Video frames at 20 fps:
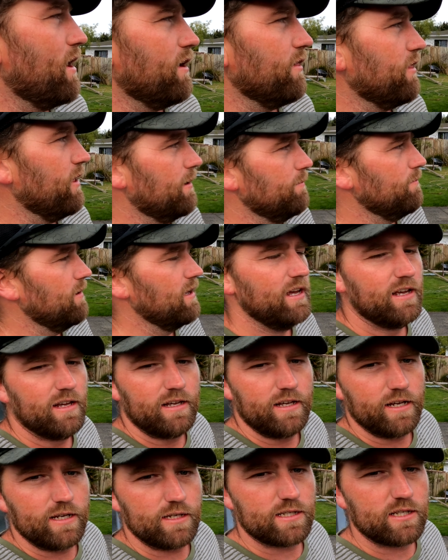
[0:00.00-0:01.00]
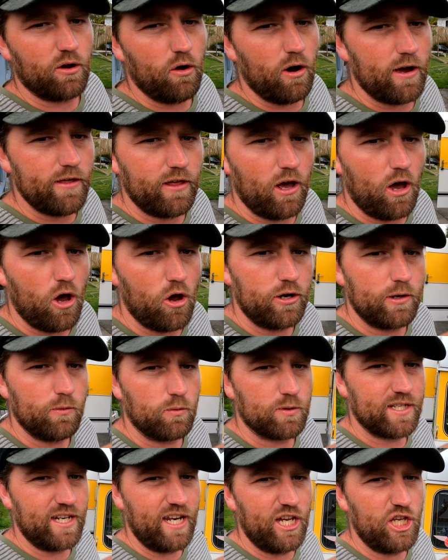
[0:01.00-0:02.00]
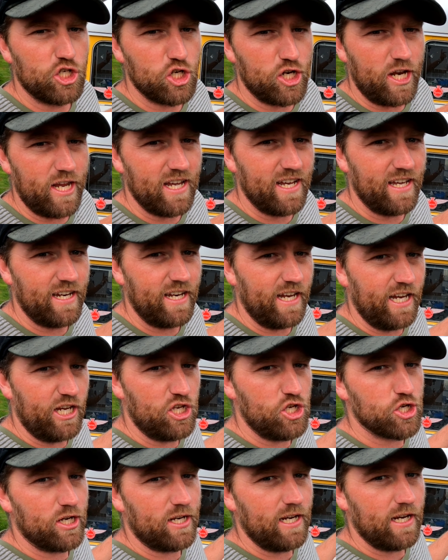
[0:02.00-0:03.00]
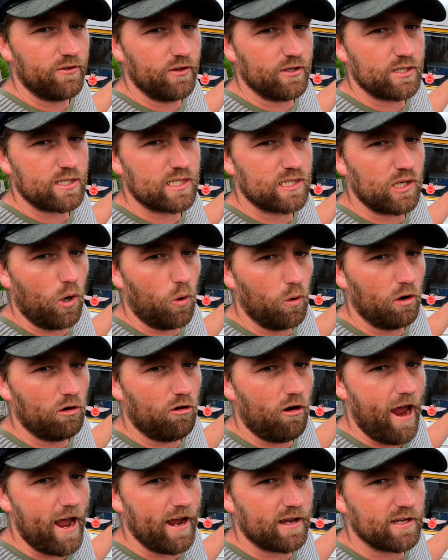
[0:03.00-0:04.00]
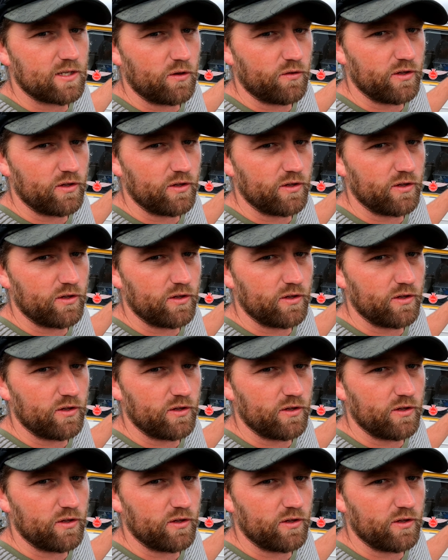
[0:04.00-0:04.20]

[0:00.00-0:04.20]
One of them is the guy that owned it was an engineer, and he engineered this solar rack.